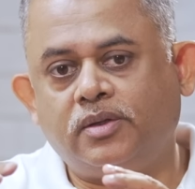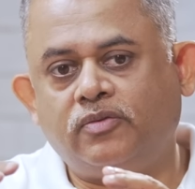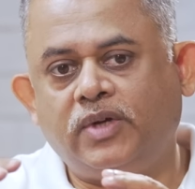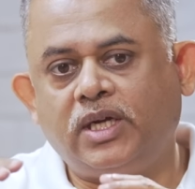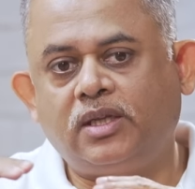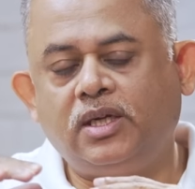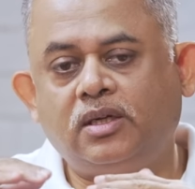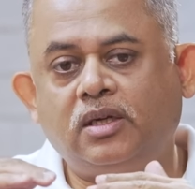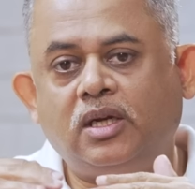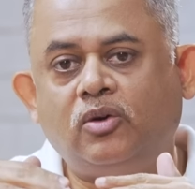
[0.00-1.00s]
fact that
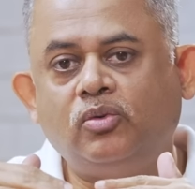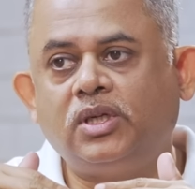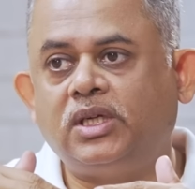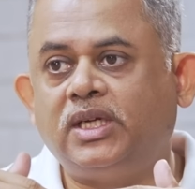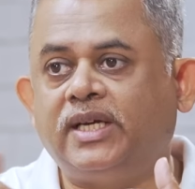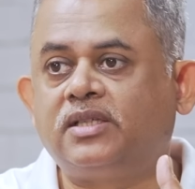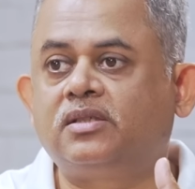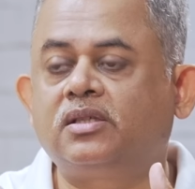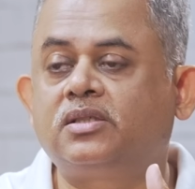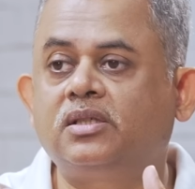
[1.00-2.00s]
now the tax
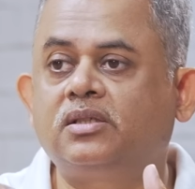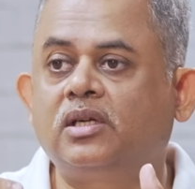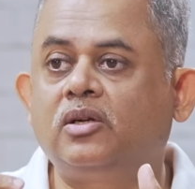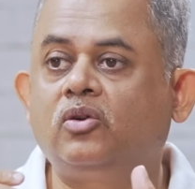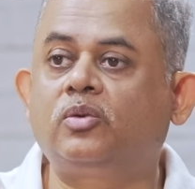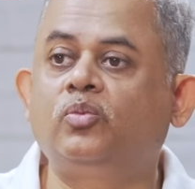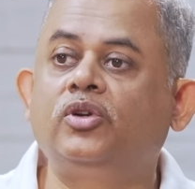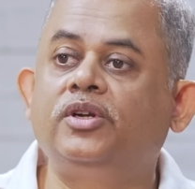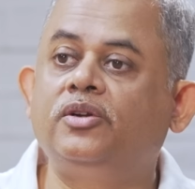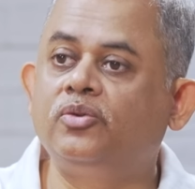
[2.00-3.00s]
structures are a lot more
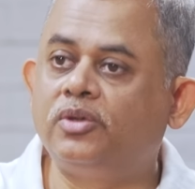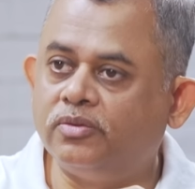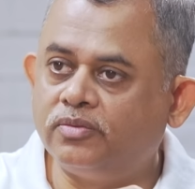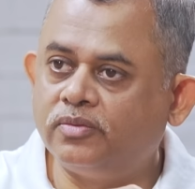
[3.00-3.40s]
intuitive